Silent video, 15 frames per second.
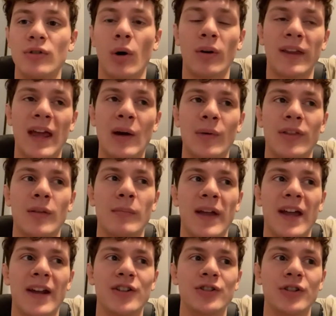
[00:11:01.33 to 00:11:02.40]
don't get with a
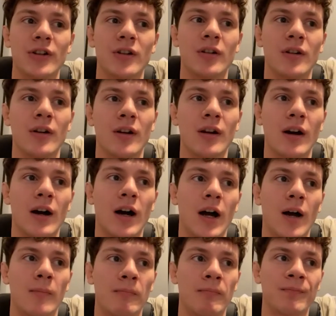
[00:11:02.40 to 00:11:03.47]
manager,
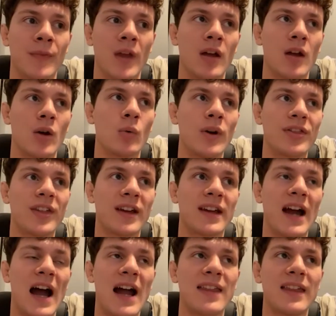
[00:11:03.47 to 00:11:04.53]
um, with a
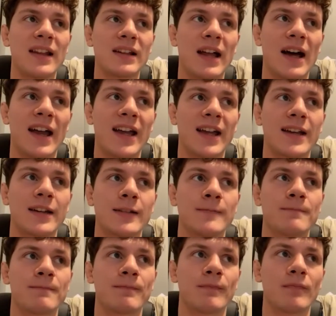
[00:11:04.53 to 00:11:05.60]
guy that like
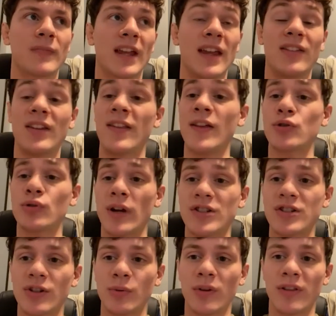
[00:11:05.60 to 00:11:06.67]
is in the
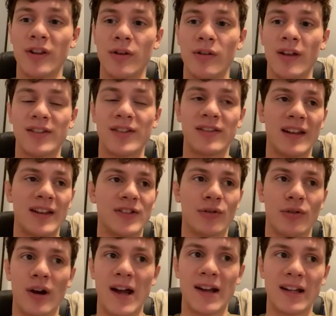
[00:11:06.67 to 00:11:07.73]
trenches with you, that's, that's
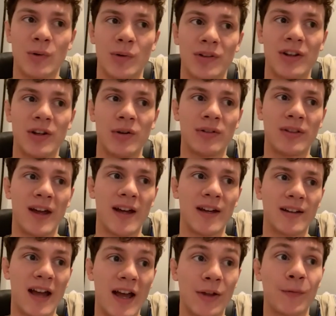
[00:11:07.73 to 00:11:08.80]
grinding with you and that
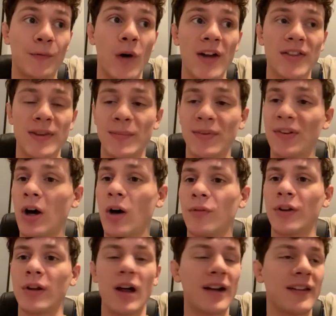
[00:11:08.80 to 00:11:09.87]
has fought
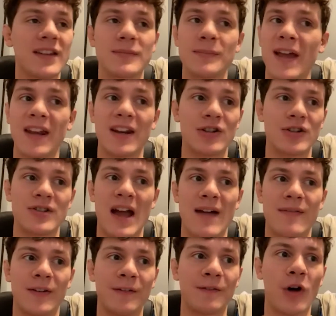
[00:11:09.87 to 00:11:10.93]
themselves. A lot of these managers
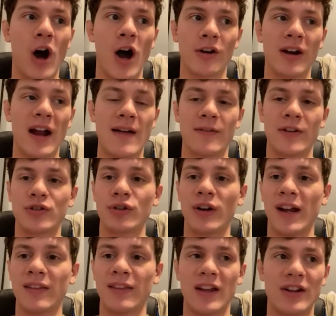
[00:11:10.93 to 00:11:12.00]
haven't fought or haven't
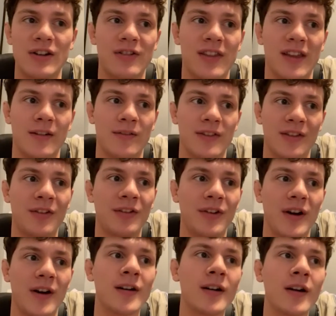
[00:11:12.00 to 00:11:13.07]
trained. They just think of this as a,